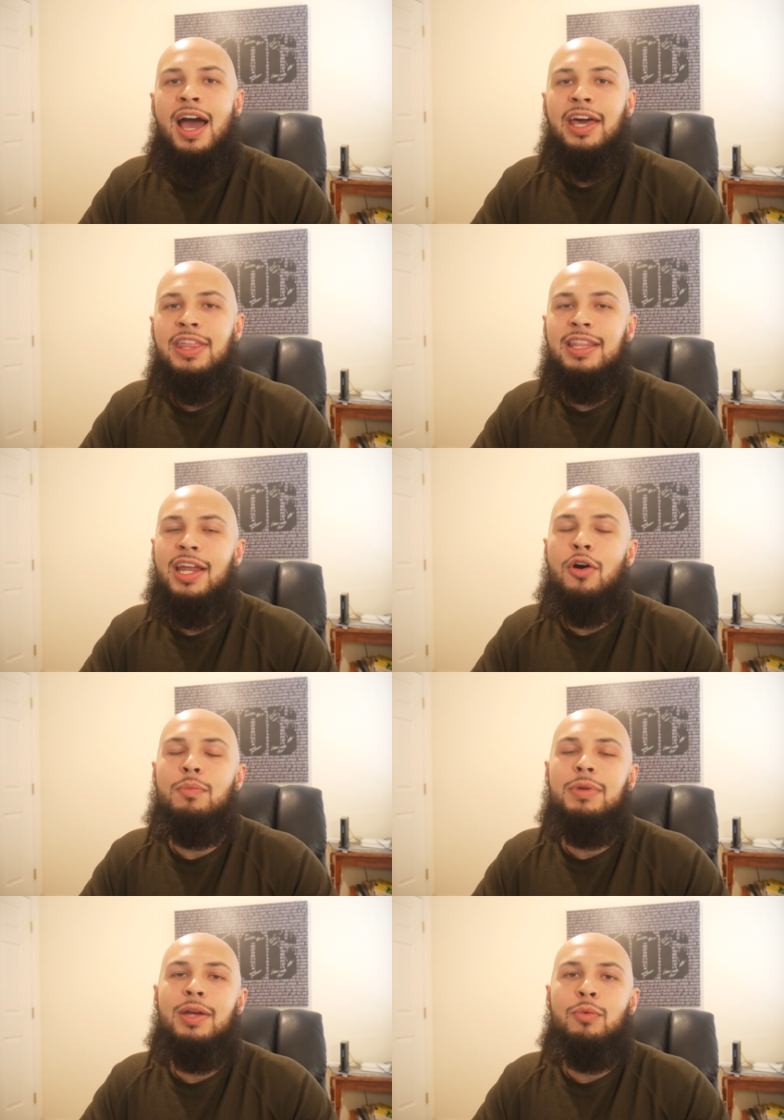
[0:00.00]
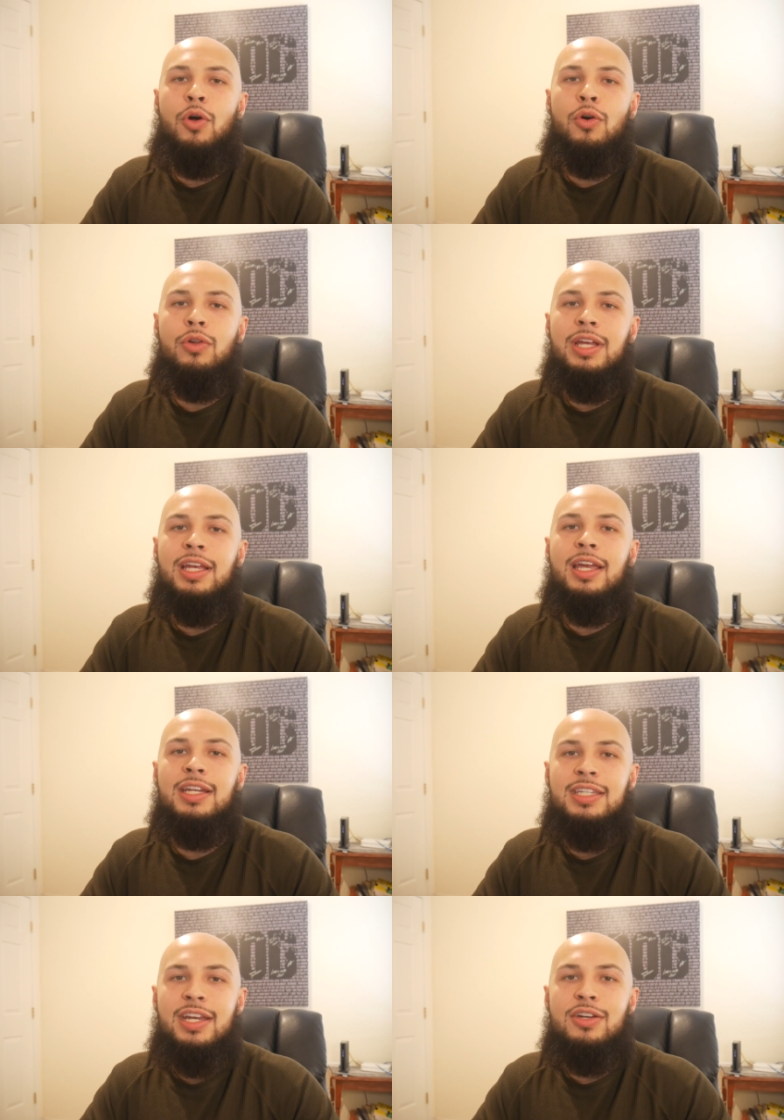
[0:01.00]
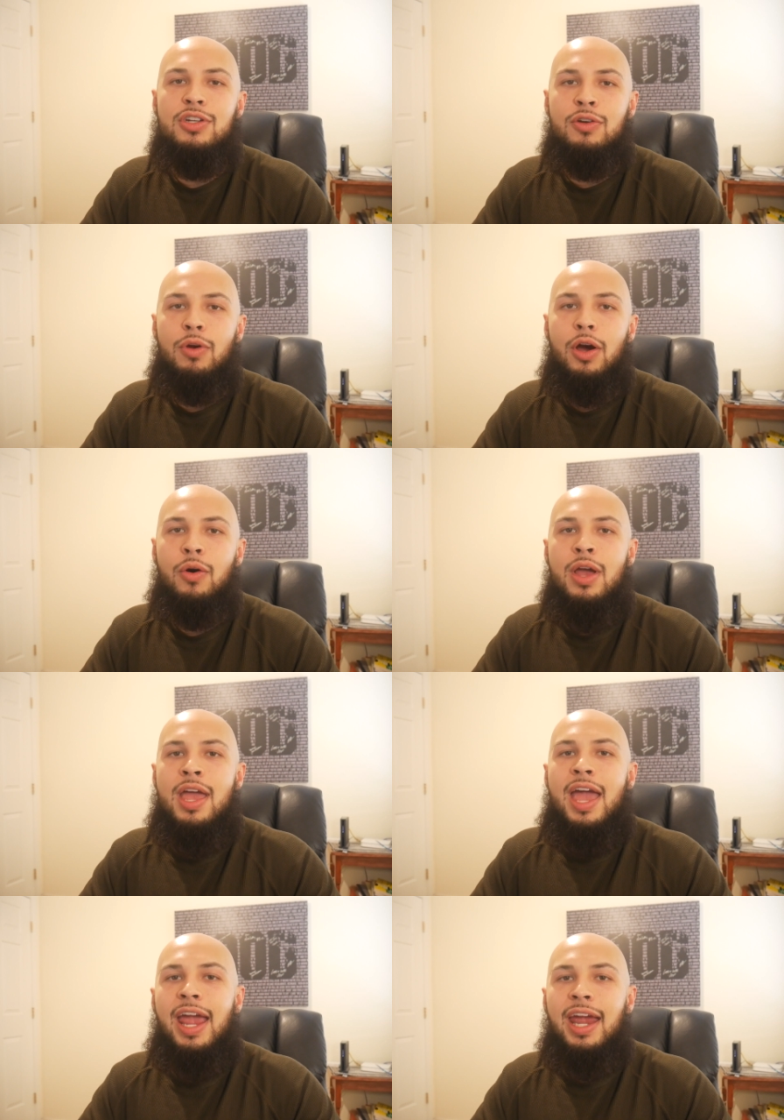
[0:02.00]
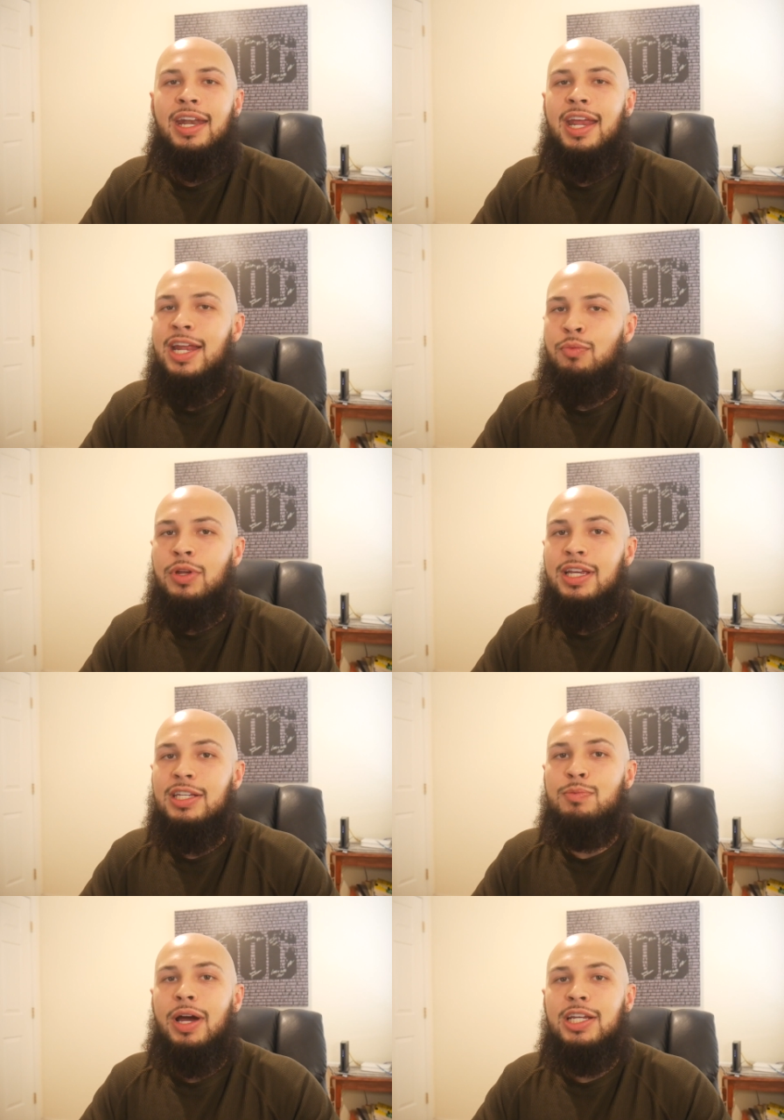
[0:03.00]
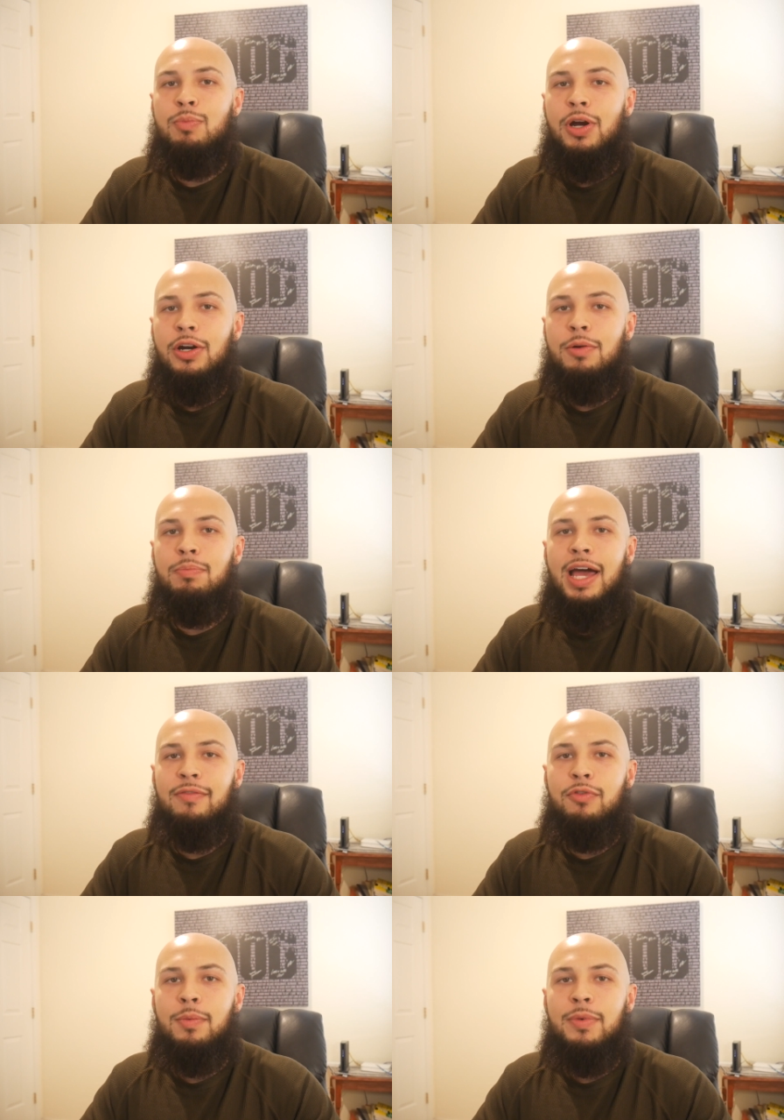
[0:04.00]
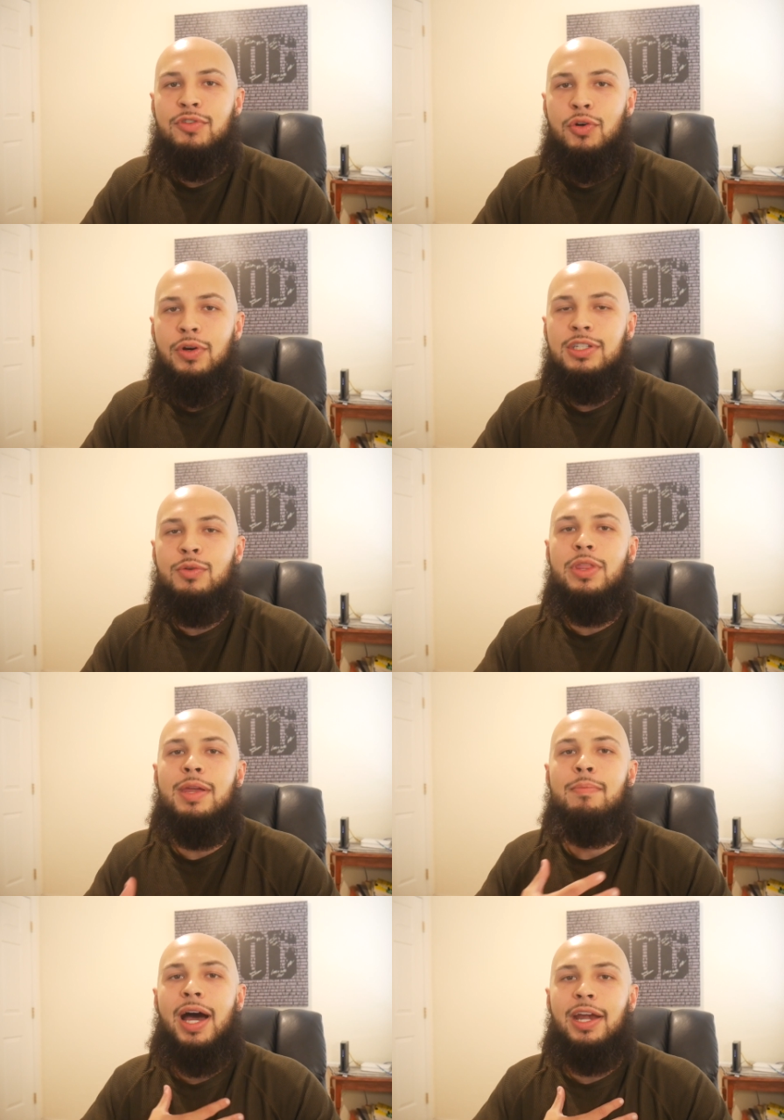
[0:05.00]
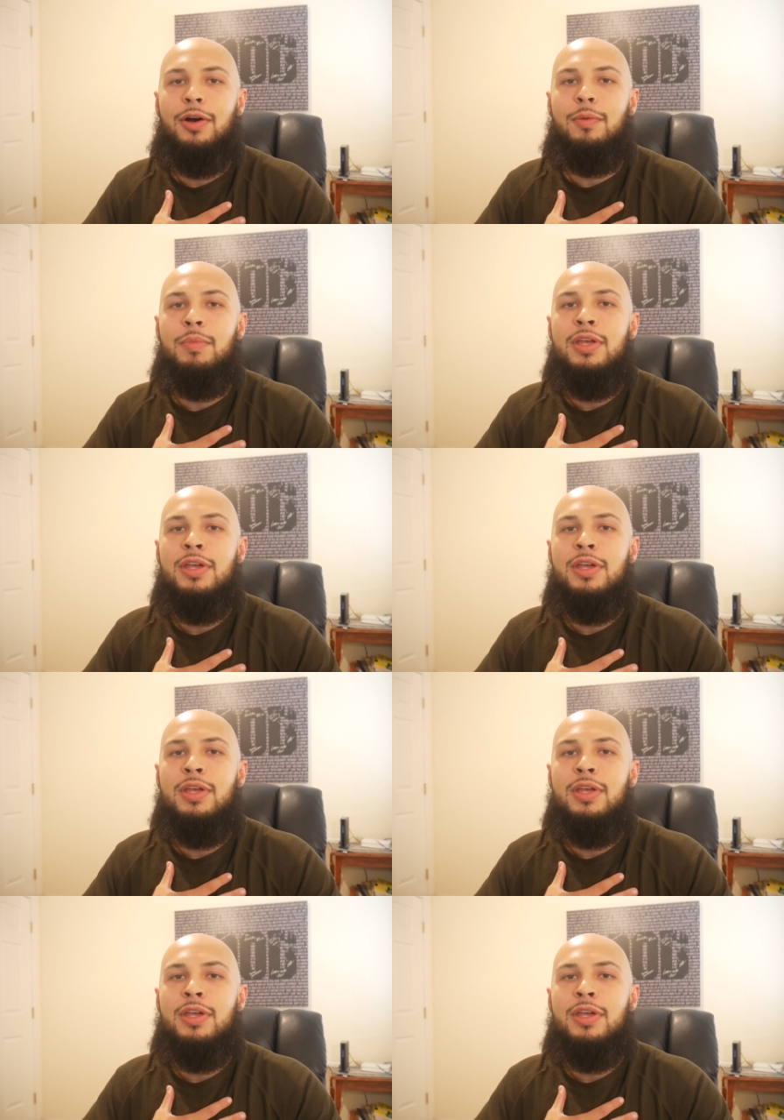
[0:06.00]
I think that HomeKit will only continue to grow and it really is my smart home platform of choice within my home.